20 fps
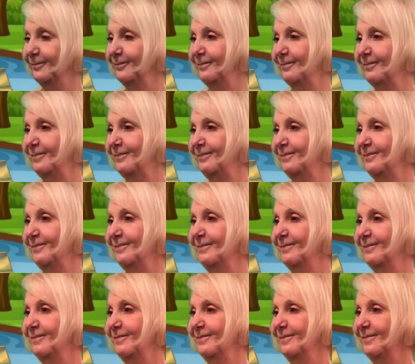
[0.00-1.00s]

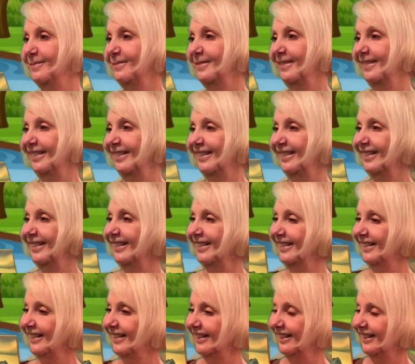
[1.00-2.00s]

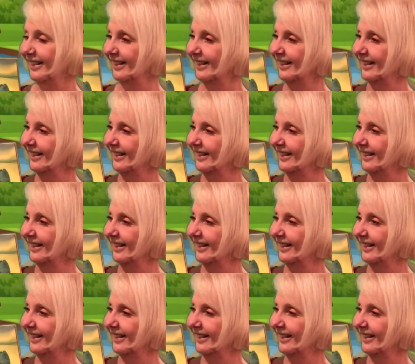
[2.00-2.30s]
Nothing is said.